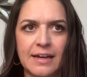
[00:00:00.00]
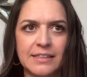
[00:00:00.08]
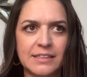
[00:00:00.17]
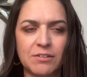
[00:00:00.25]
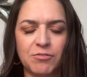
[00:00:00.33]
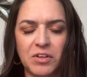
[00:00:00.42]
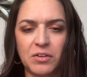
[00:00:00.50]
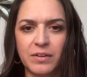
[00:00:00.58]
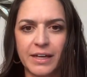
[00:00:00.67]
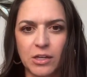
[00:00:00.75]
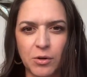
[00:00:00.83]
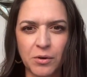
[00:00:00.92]
doesn't feel
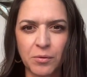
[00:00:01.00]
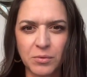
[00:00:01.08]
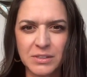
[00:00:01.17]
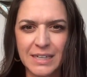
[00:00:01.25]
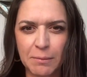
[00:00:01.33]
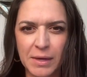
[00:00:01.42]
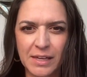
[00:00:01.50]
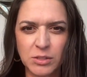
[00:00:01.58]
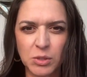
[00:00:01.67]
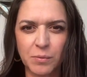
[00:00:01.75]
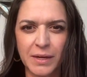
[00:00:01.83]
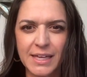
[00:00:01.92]
like you're stepping
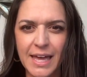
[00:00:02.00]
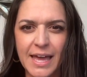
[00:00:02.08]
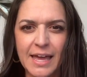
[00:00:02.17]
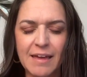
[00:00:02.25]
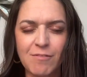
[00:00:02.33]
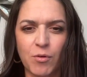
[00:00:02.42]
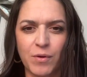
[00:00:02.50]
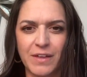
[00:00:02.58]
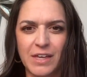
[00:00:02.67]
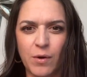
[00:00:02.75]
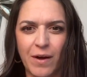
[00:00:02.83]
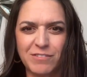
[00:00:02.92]
into a cave or that
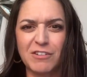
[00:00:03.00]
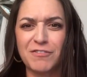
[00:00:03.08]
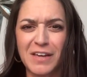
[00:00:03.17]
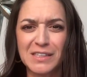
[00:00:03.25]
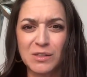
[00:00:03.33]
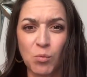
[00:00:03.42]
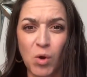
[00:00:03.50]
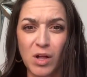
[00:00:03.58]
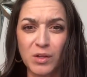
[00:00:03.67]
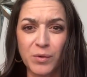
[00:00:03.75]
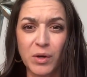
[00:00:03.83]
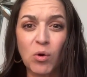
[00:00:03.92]
you have to face a
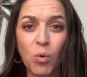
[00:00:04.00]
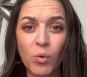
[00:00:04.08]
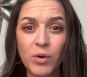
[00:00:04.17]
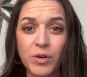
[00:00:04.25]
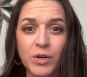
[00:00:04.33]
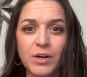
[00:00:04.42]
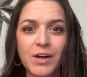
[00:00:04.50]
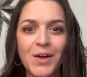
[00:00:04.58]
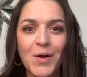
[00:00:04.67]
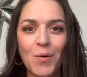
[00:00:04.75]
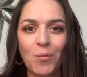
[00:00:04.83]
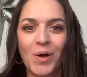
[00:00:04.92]
wall or a corner
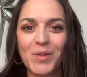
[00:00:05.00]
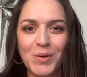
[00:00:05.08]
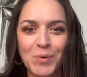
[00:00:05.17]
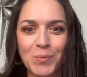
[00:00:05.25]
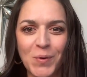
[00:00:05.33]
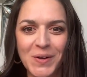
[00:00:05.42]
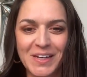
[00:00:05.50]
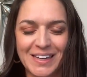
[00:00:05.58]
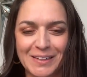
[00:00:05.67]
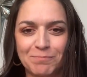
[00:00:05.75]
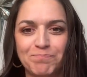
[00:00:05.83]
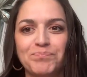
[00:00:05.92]
while you're
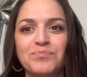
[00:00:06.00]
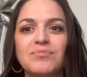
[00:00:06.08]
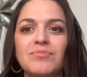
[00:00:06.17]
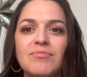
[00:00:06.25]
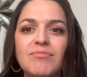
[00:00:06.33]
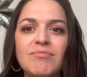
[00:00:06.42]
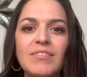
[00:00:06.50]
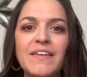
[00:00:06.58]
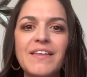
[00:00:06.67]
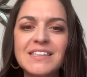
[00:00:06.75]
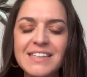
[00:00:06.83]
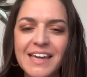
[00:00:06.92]
working.
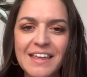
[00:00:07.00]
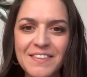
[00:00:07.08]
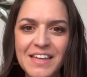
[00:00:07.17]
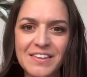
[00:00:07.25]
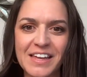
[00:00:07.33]
The second thing